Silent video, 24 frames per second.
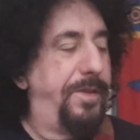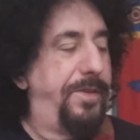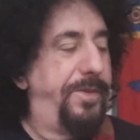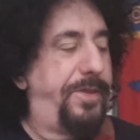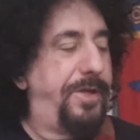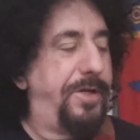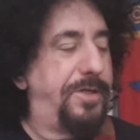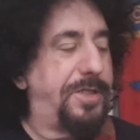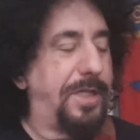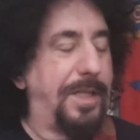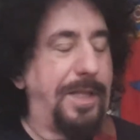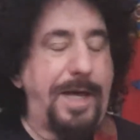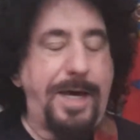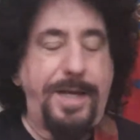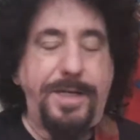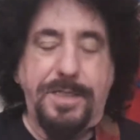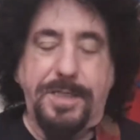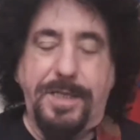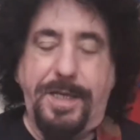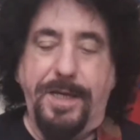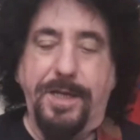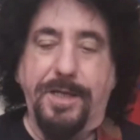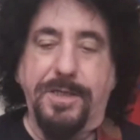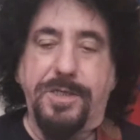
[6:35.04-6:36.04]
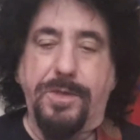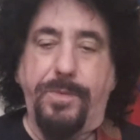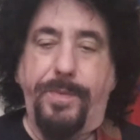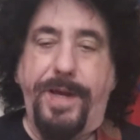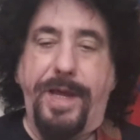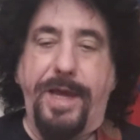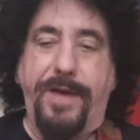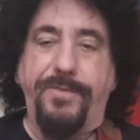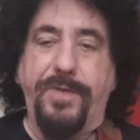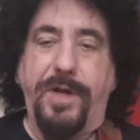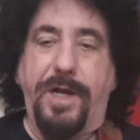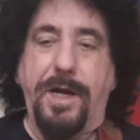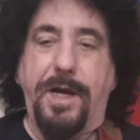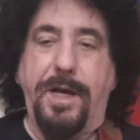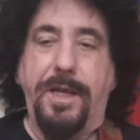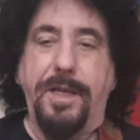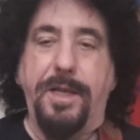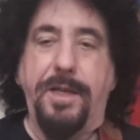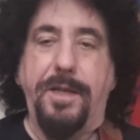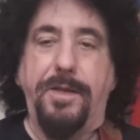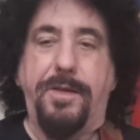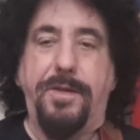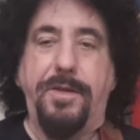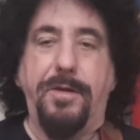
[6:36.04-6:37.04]
There's a lot of scales that we haven't gotten
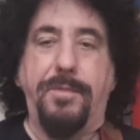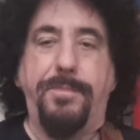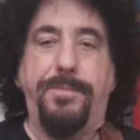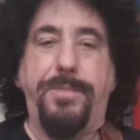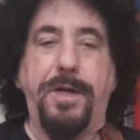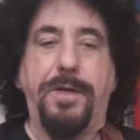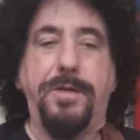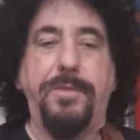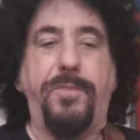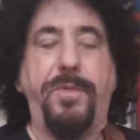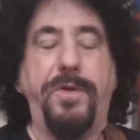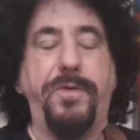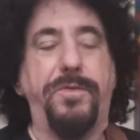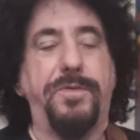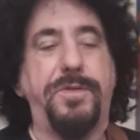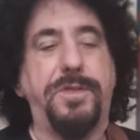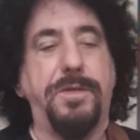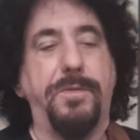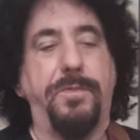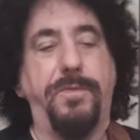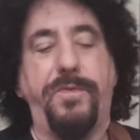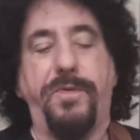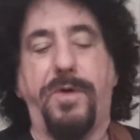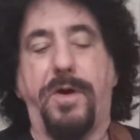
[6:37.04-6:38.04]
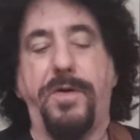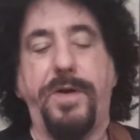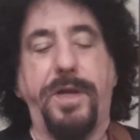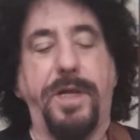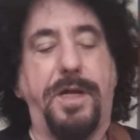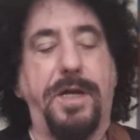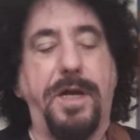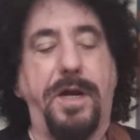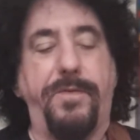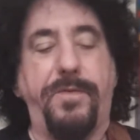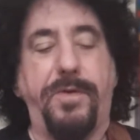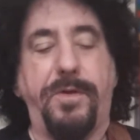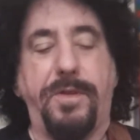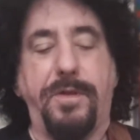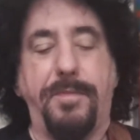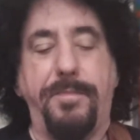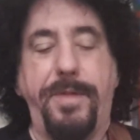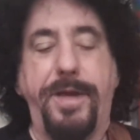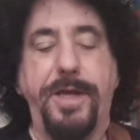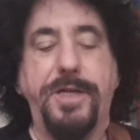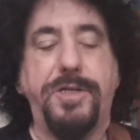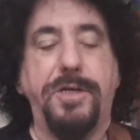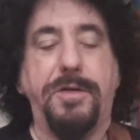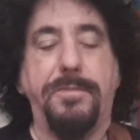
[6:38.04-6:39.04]
into, but we've already covered the
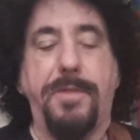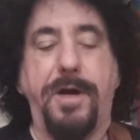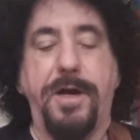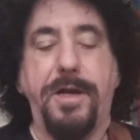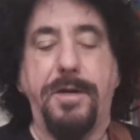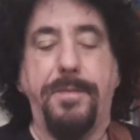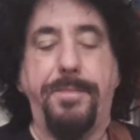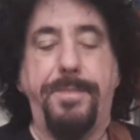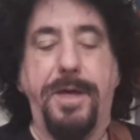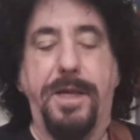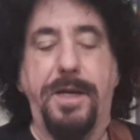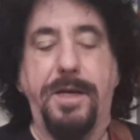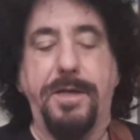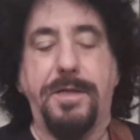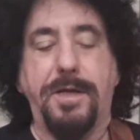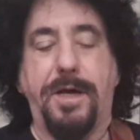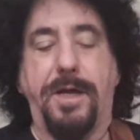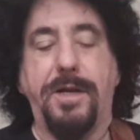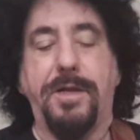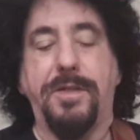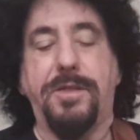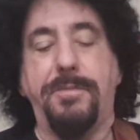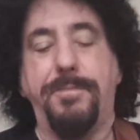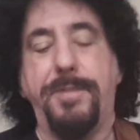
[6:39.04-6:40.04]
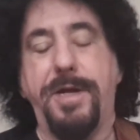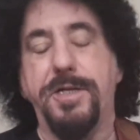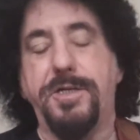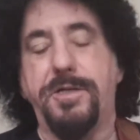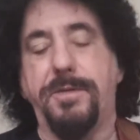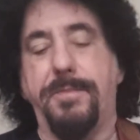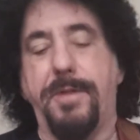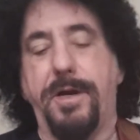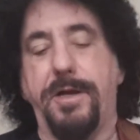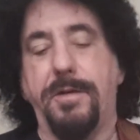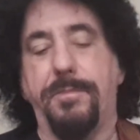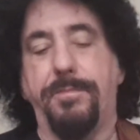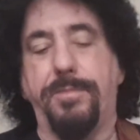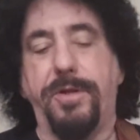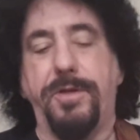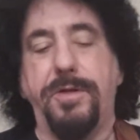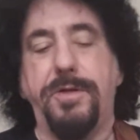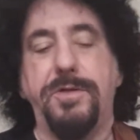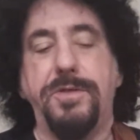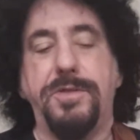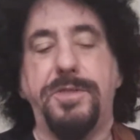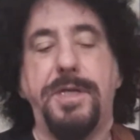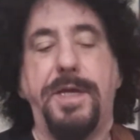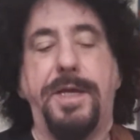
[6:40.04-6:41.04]
major and minor pentatonic, the major and minor
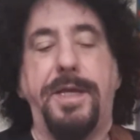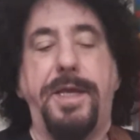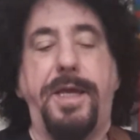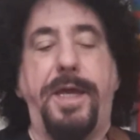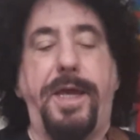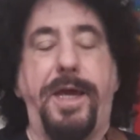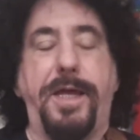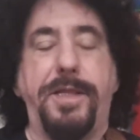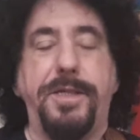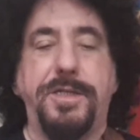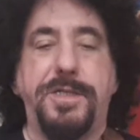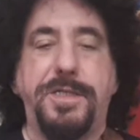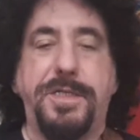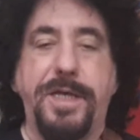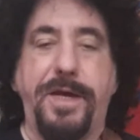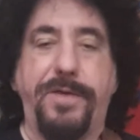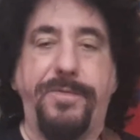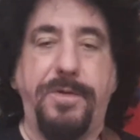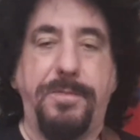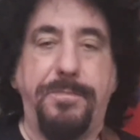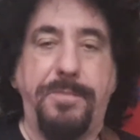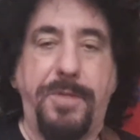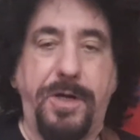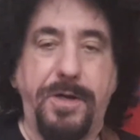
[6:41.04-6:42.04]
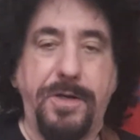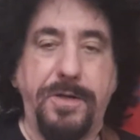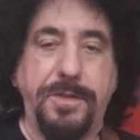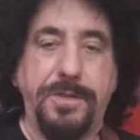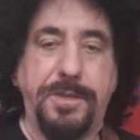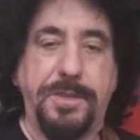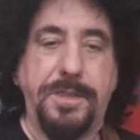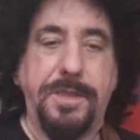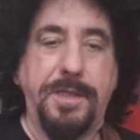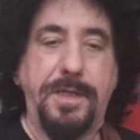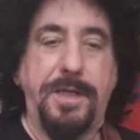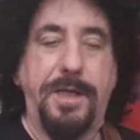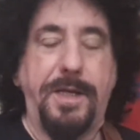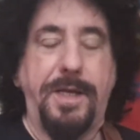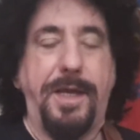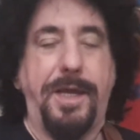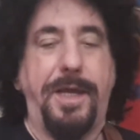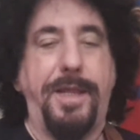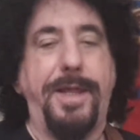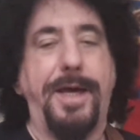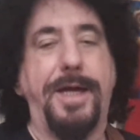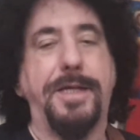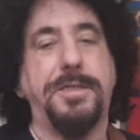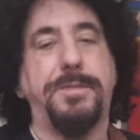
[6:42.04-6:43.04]
blues, and the 7 modes,
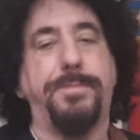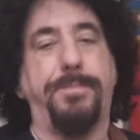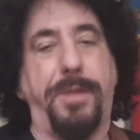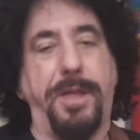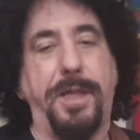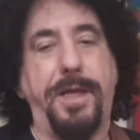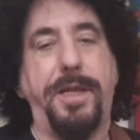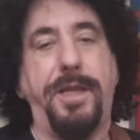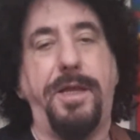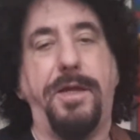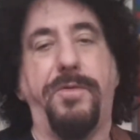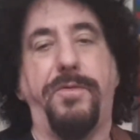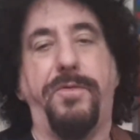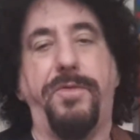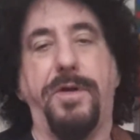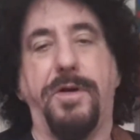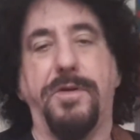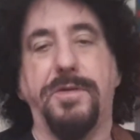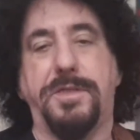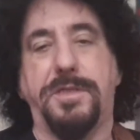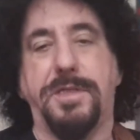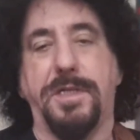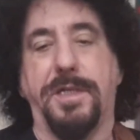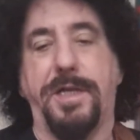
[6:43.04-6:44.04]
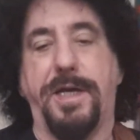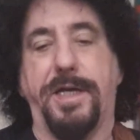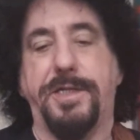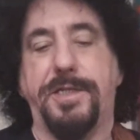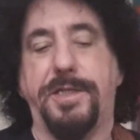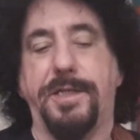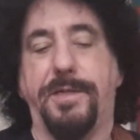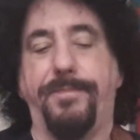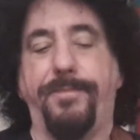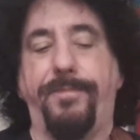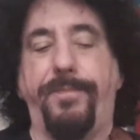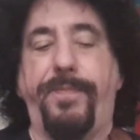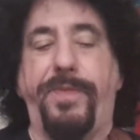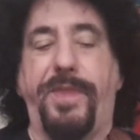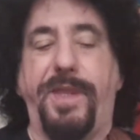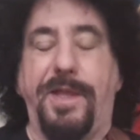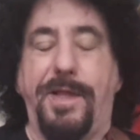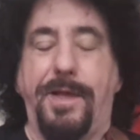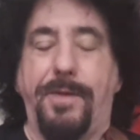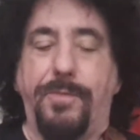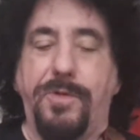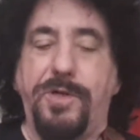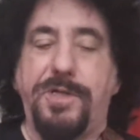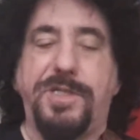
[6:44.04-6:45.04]
and that's plenty of note selection.
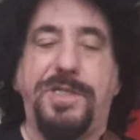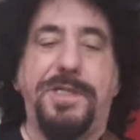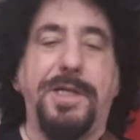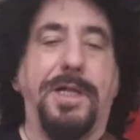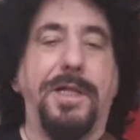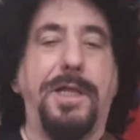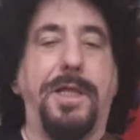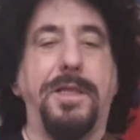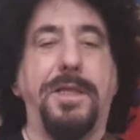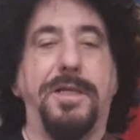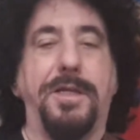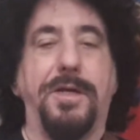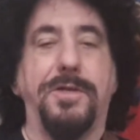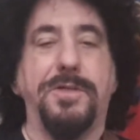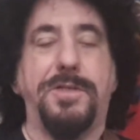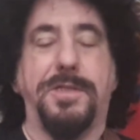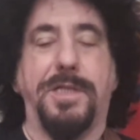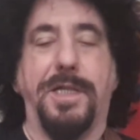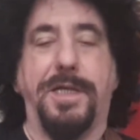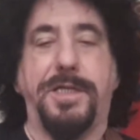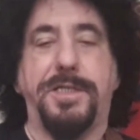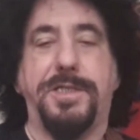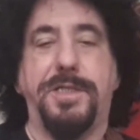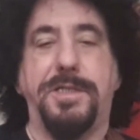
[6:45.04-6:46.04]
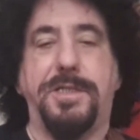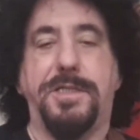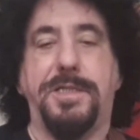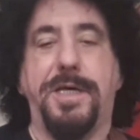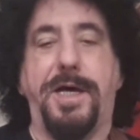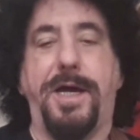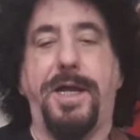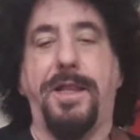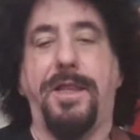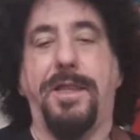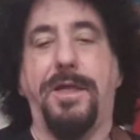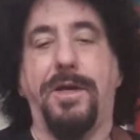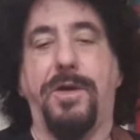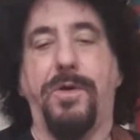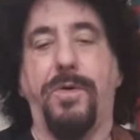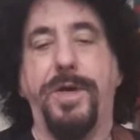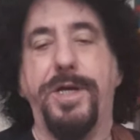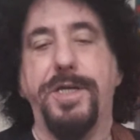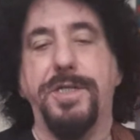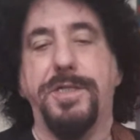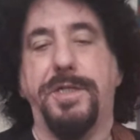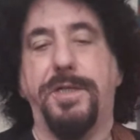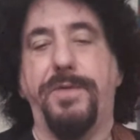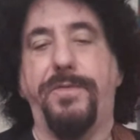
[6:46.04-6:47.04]
We're still on the note selection side of the
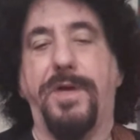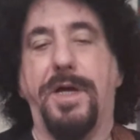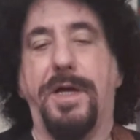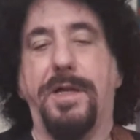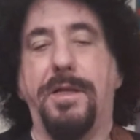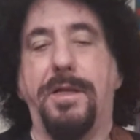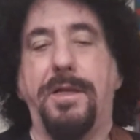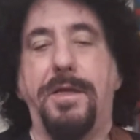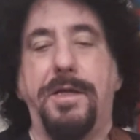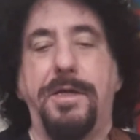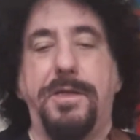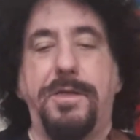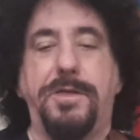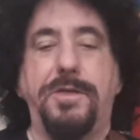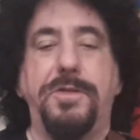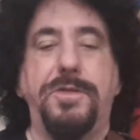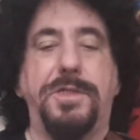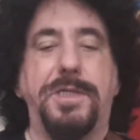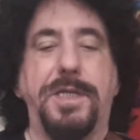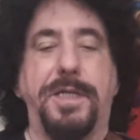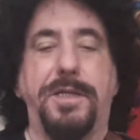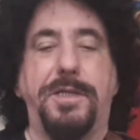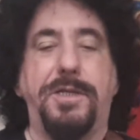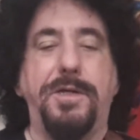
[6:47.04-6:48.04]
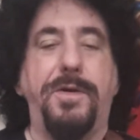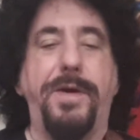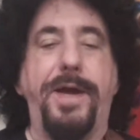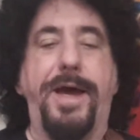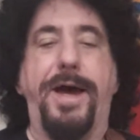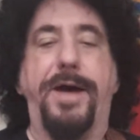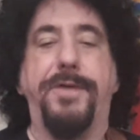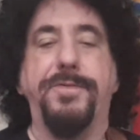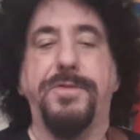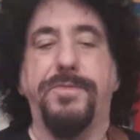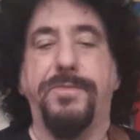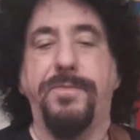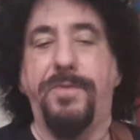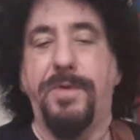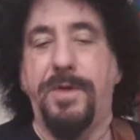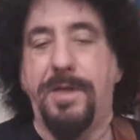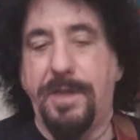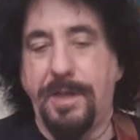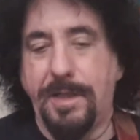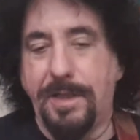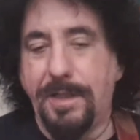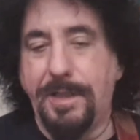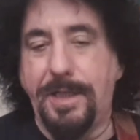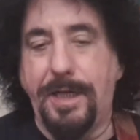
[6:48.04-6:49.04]
equation. You've got two halves of
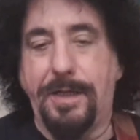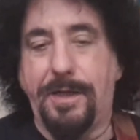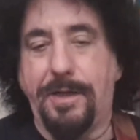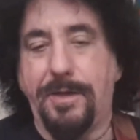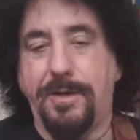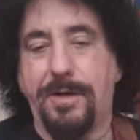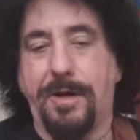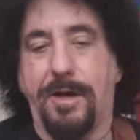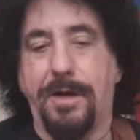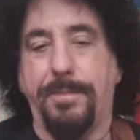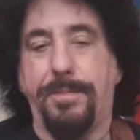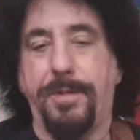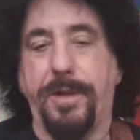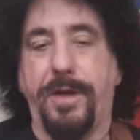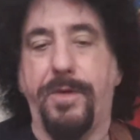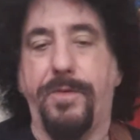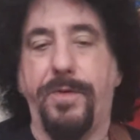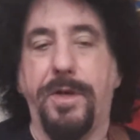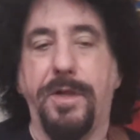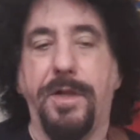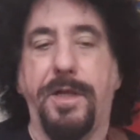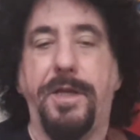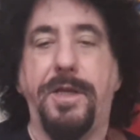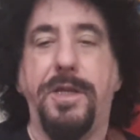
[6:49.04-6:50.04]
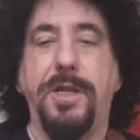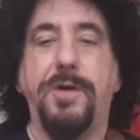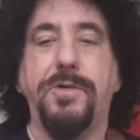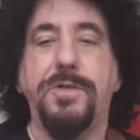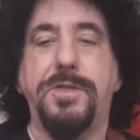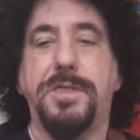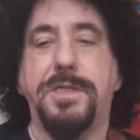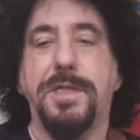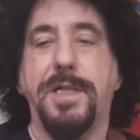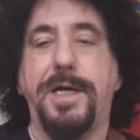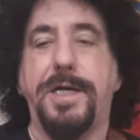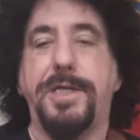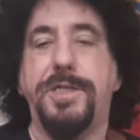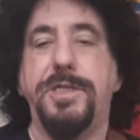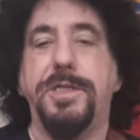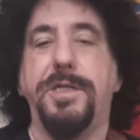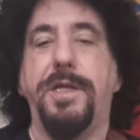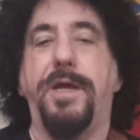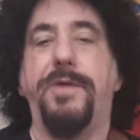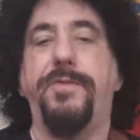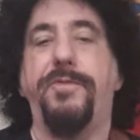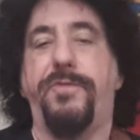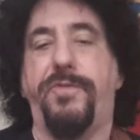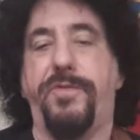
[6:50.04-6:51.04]
lead guitar playing, really, note selection
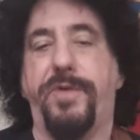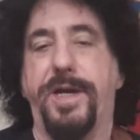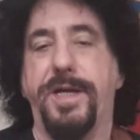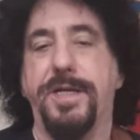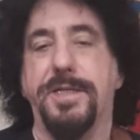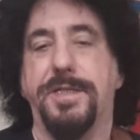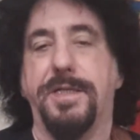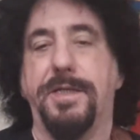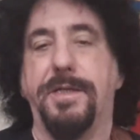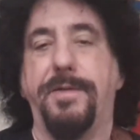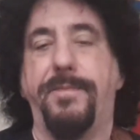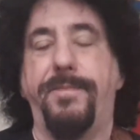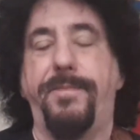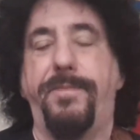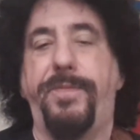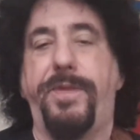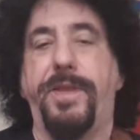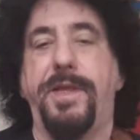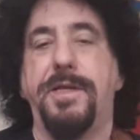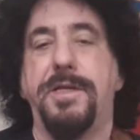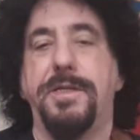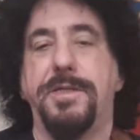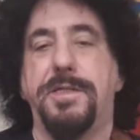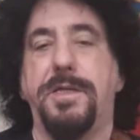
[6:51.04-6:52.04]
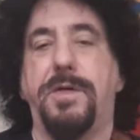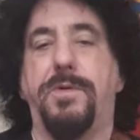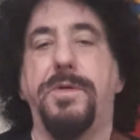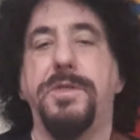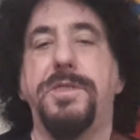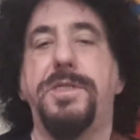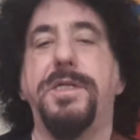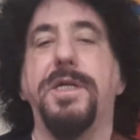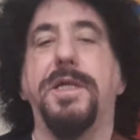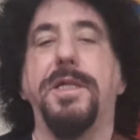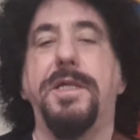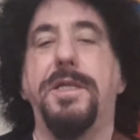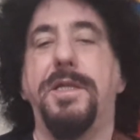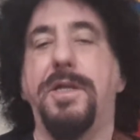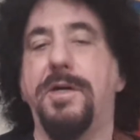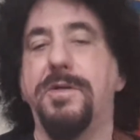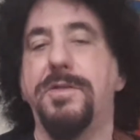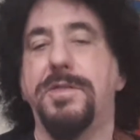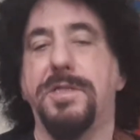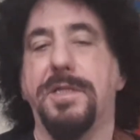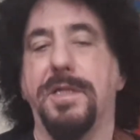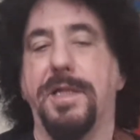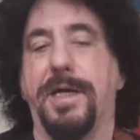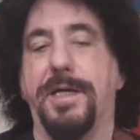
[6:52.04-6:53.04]
and phrasing. So we're still in
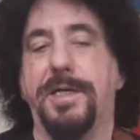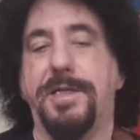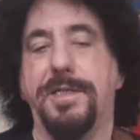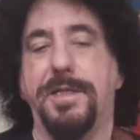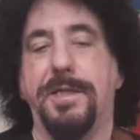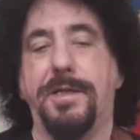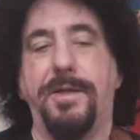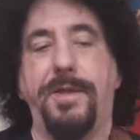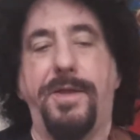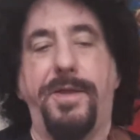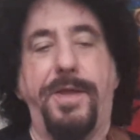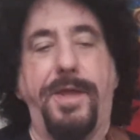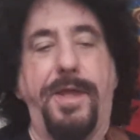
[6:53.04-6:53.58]
note selection.